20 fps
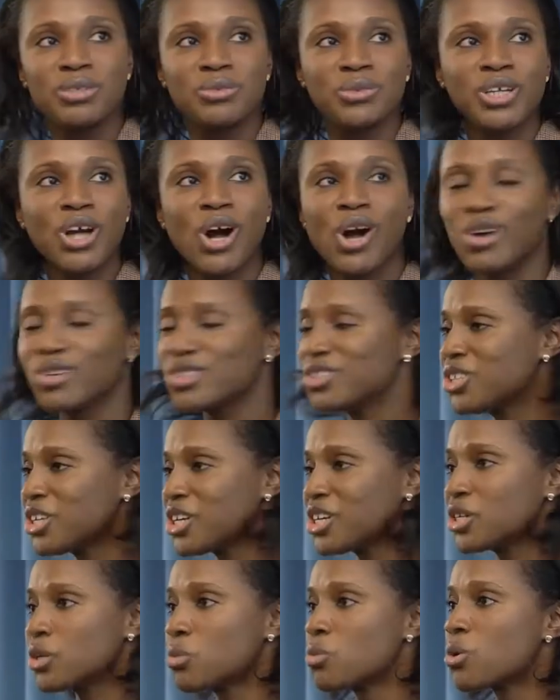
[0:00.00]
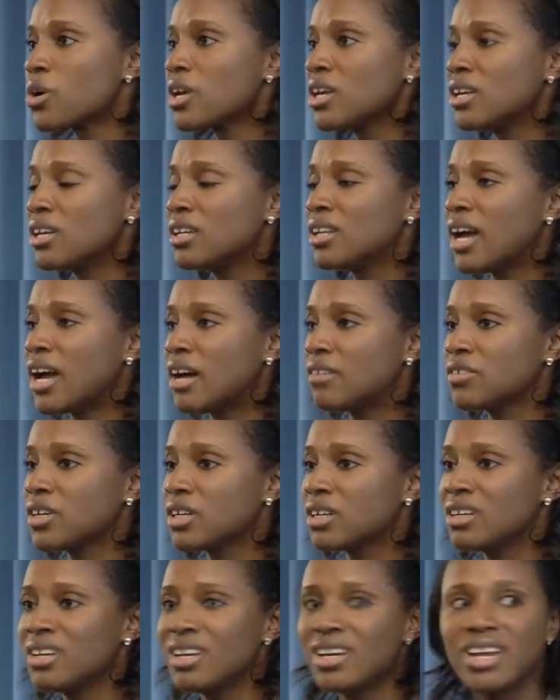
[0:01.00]
we all shared in working at
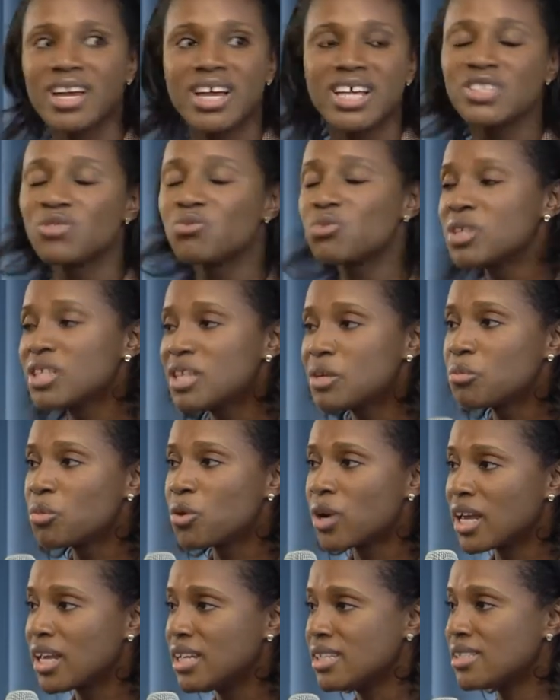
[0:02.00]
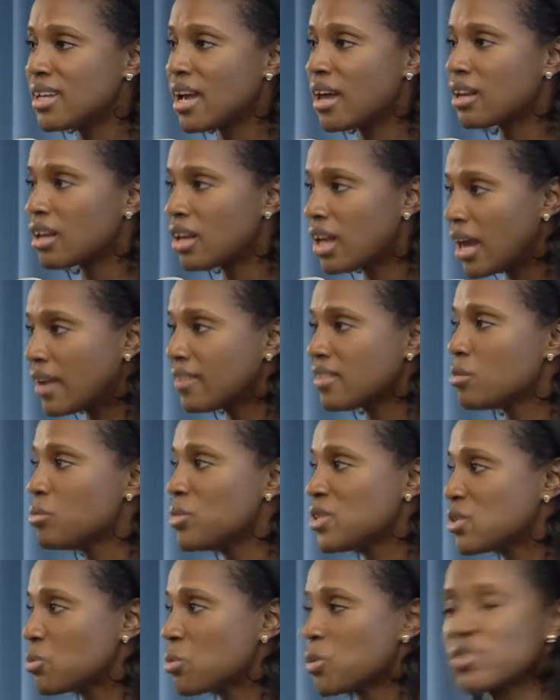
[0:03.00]
AVCA, is really breaking down a lot of the
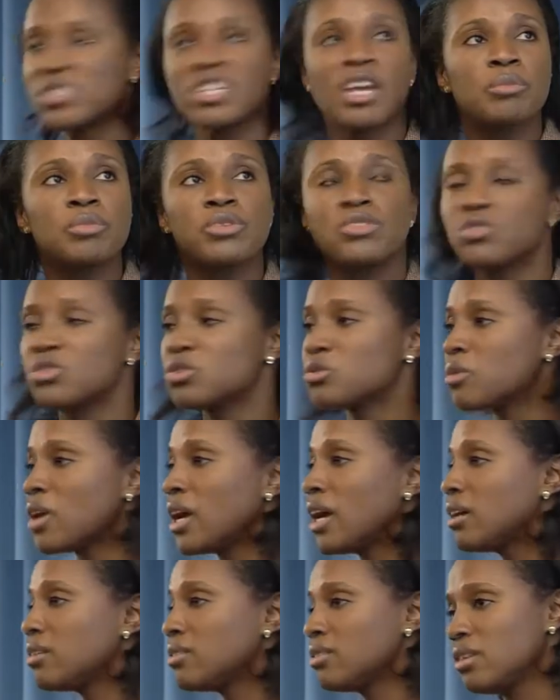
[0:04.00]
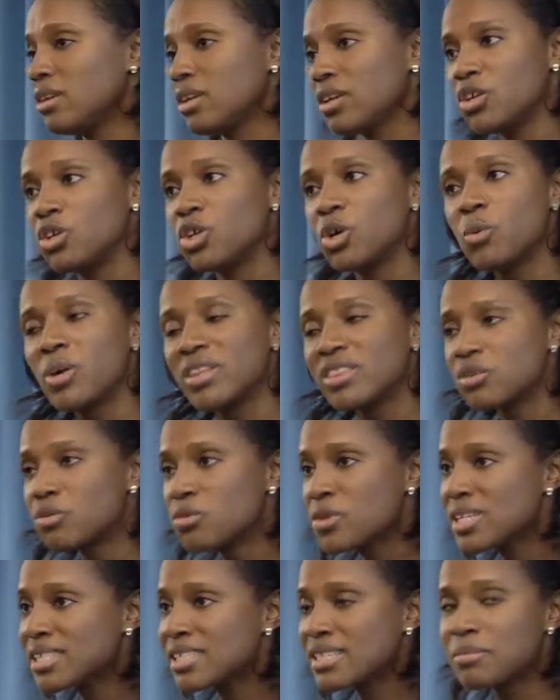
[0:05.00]
misperceptions around, you know, what the
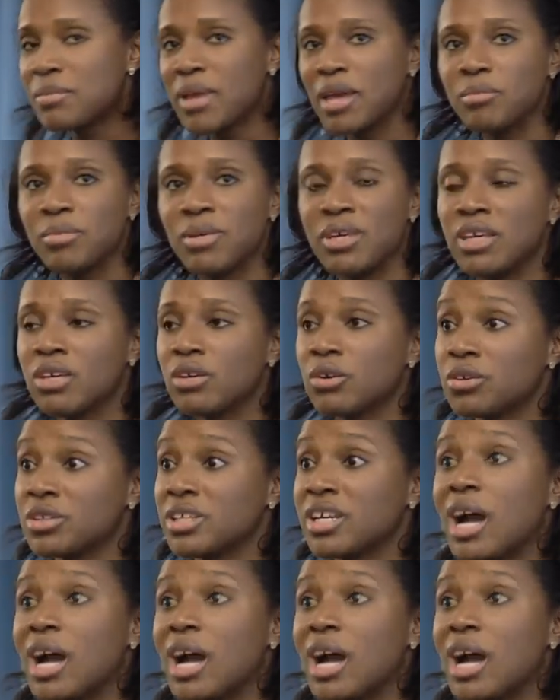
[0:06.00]
risks may be or the